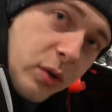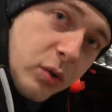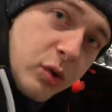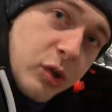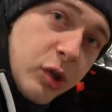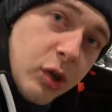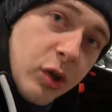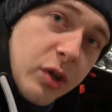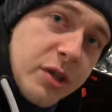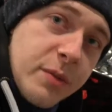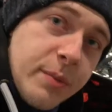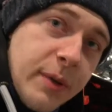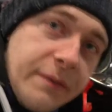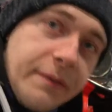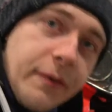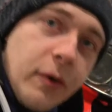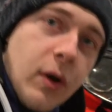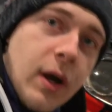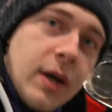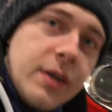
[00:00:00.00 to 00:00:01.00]
just
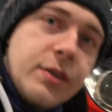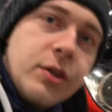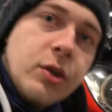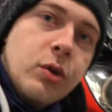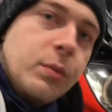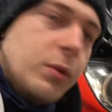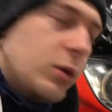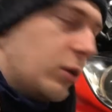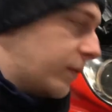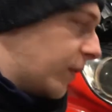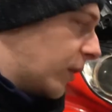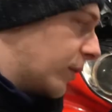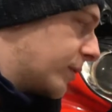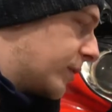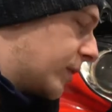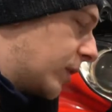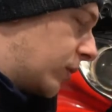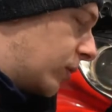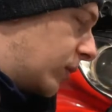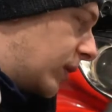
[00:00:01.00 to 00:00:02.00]
before I do move on
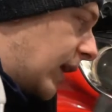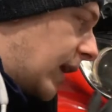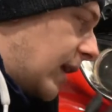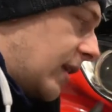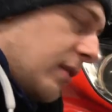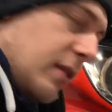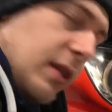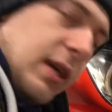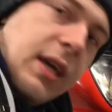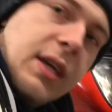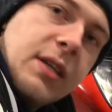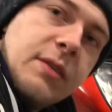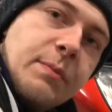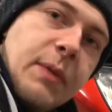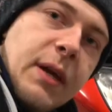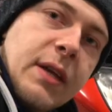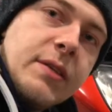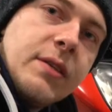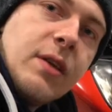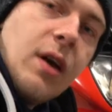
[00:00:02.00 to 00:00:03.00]
to getting these
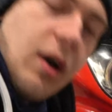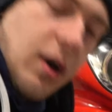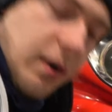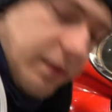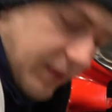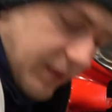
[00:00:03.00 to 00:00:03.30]
bits off